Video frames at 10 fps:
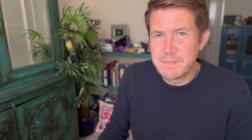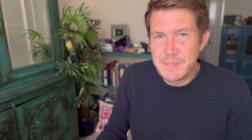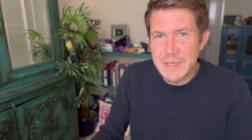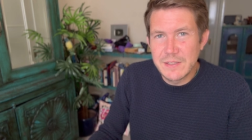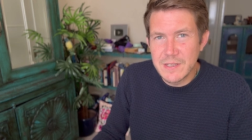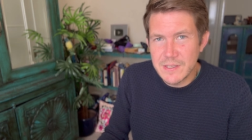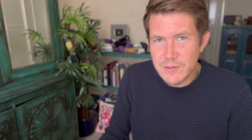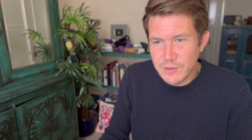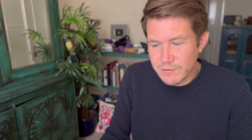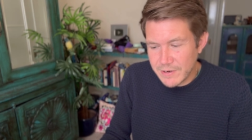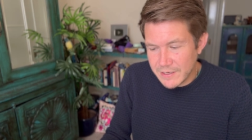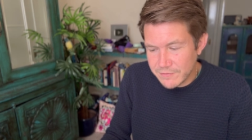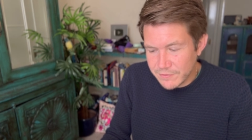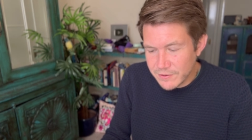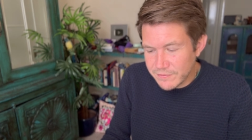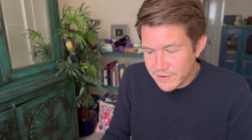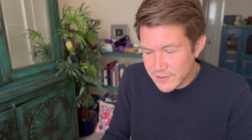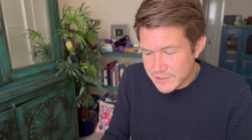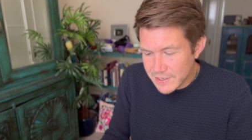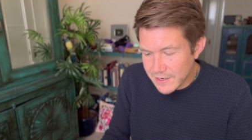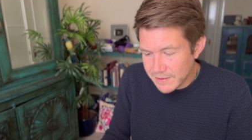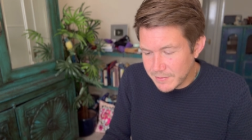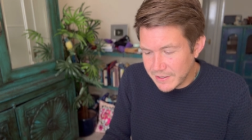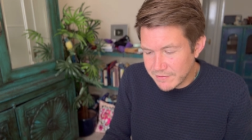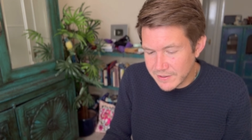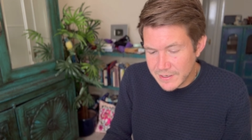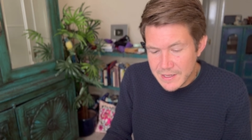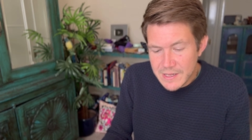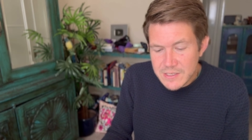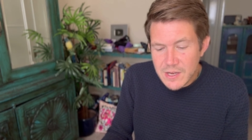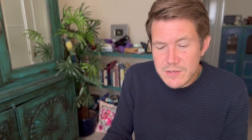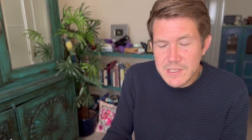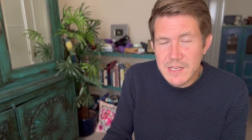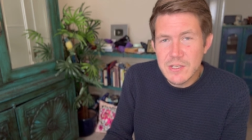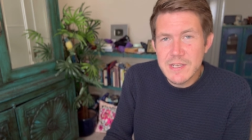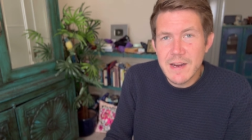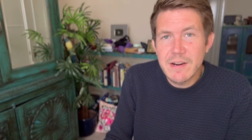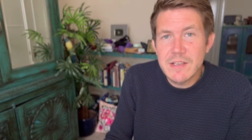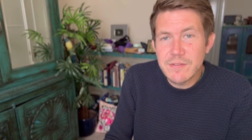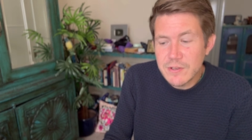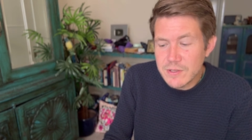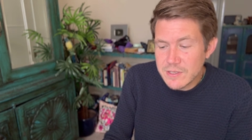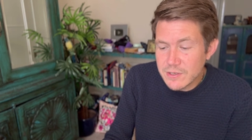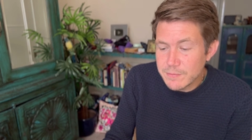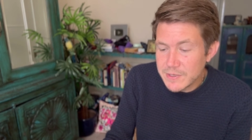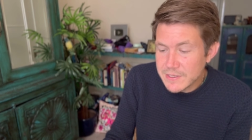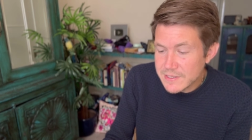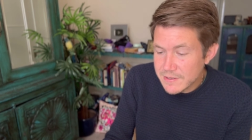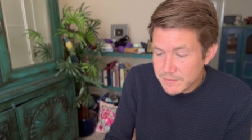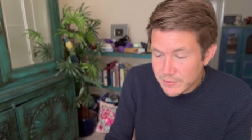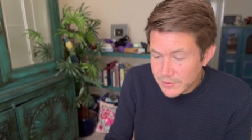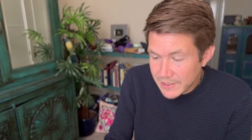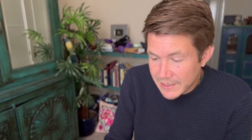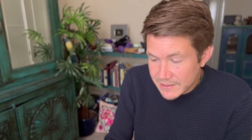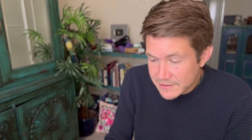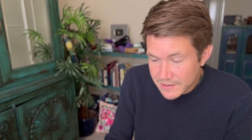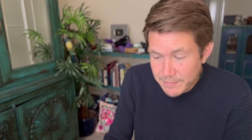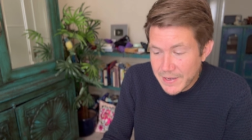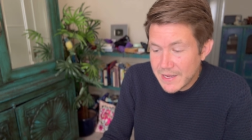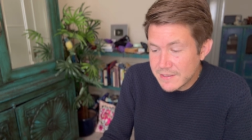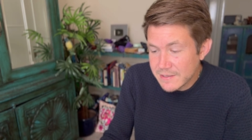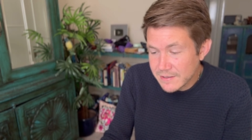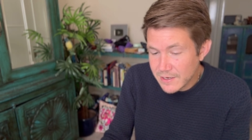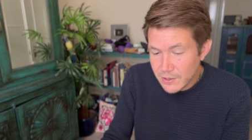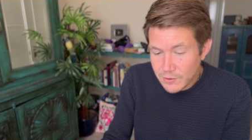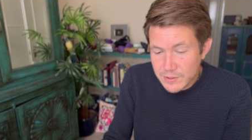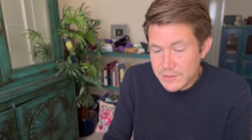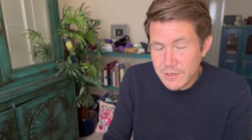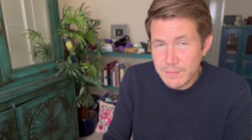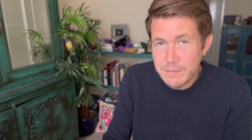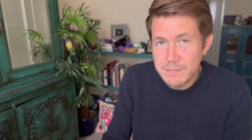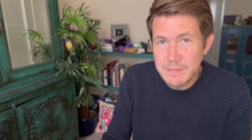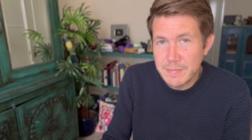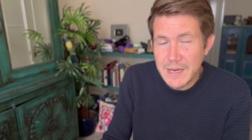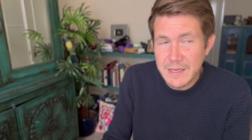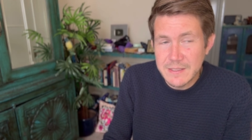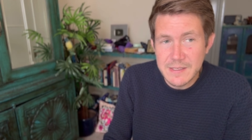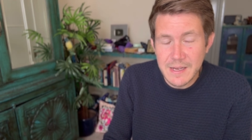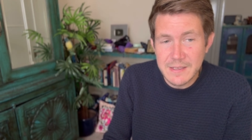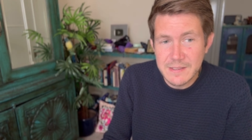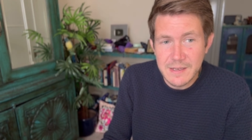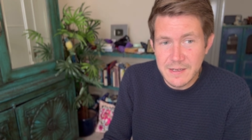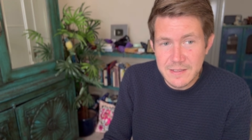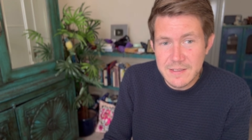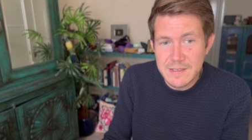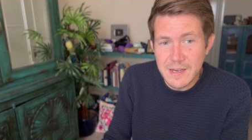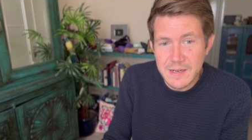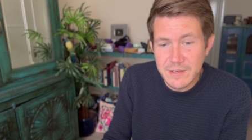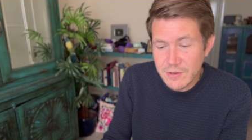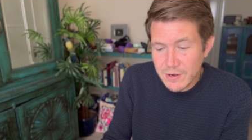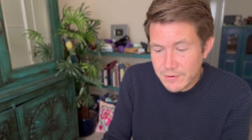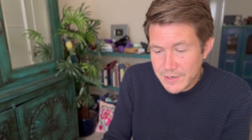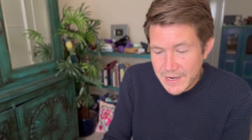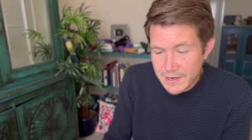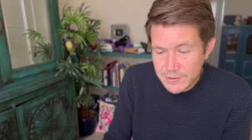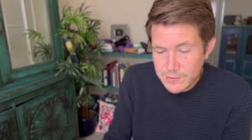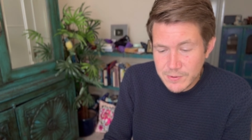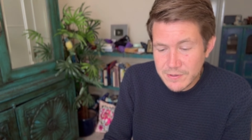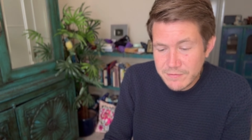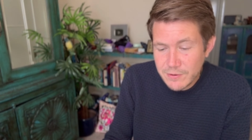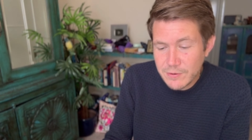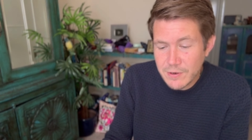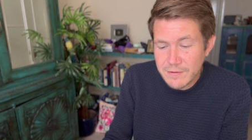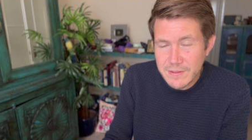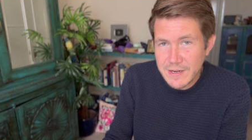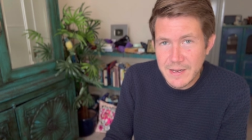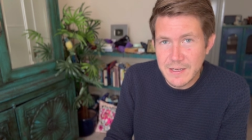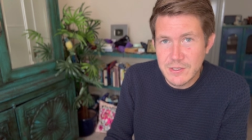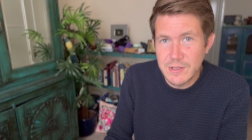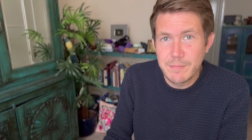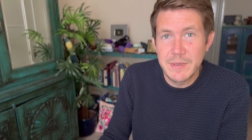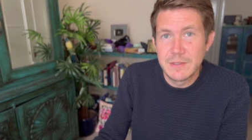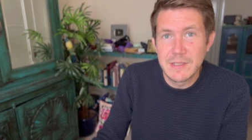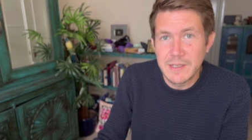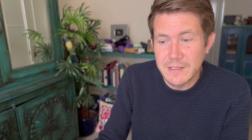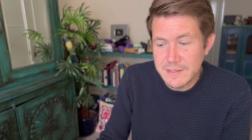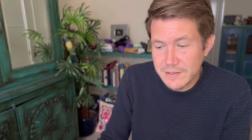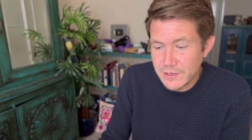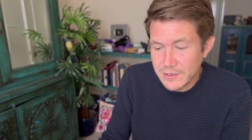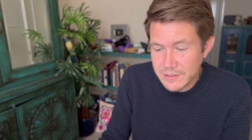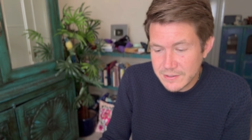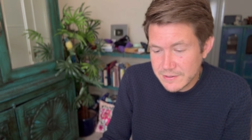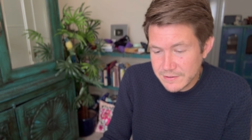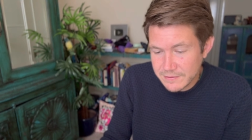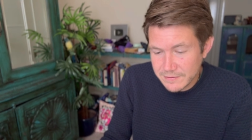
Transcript: Build it or create it for the first time even. So Sagittarius, for you, this could be as simple as a pet or as complex as kind of designing your own house with a view of then actually building it in earnest.